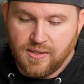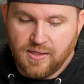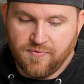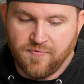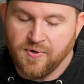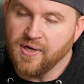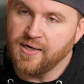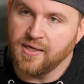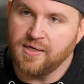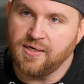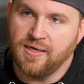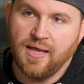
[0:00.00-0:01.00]
if you're getting
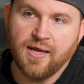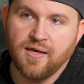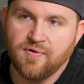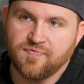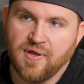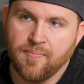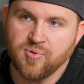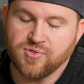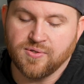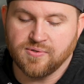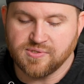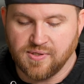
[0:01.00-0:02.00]
into negative
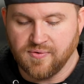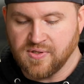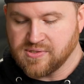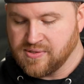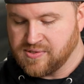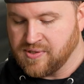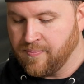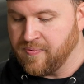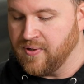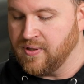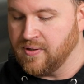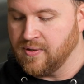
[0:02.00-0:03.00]
temperatures, this is
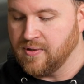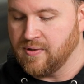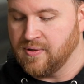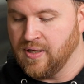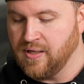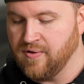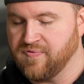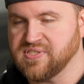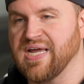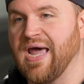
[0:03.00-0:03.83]
something that if it's